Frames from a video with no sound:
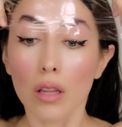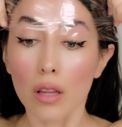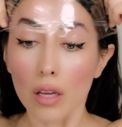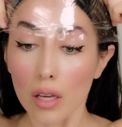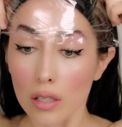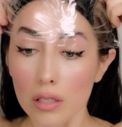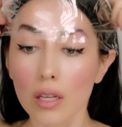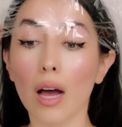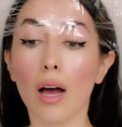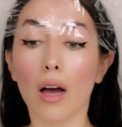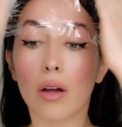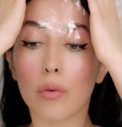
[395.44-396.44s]
this
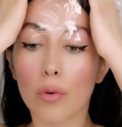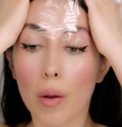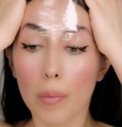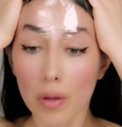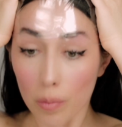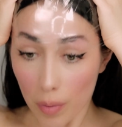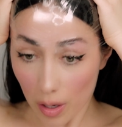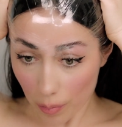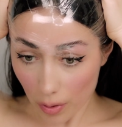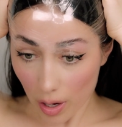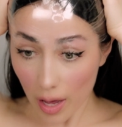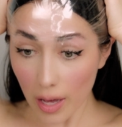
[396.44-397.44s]
wrapping
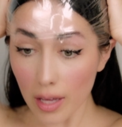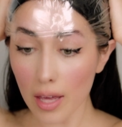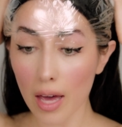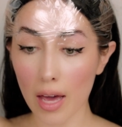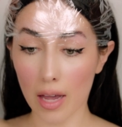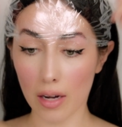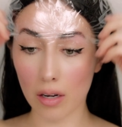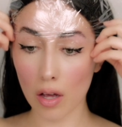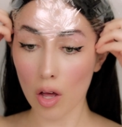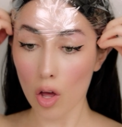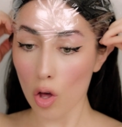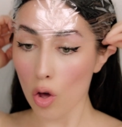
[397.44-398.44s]
paper again
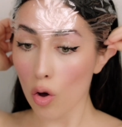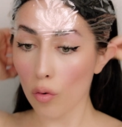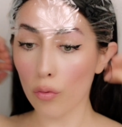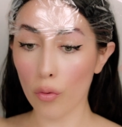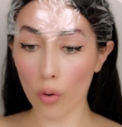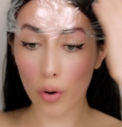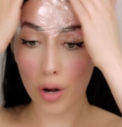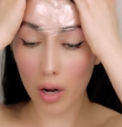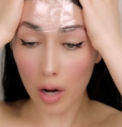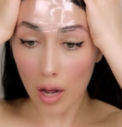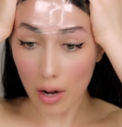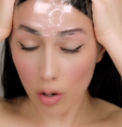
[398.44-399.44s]

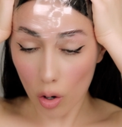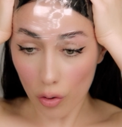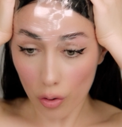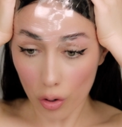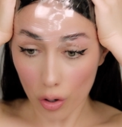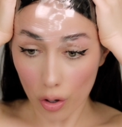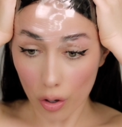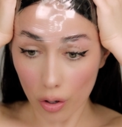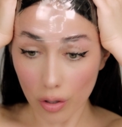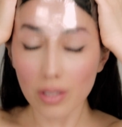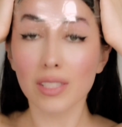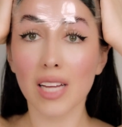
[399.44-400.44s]
for another
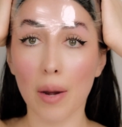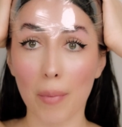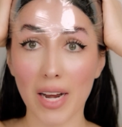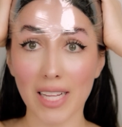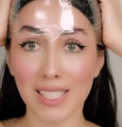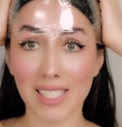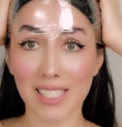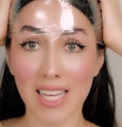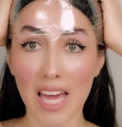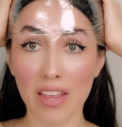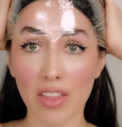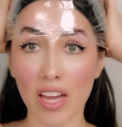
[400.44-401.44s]
10 minutes,
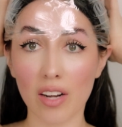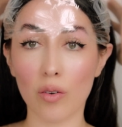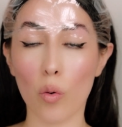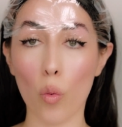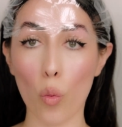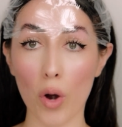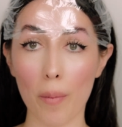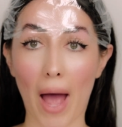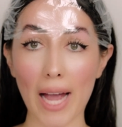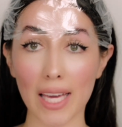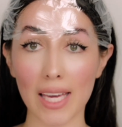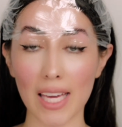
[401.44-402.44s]
and then we're
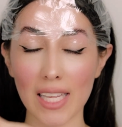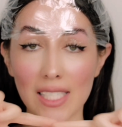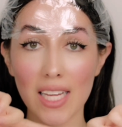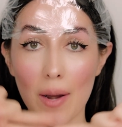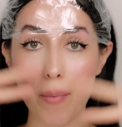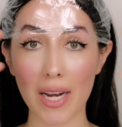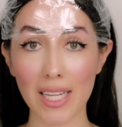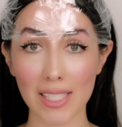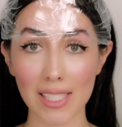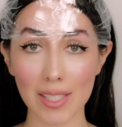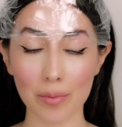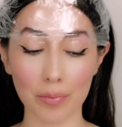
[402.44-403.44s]
back in 10
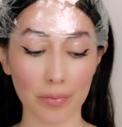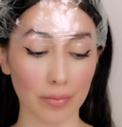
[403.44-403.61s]
minutes.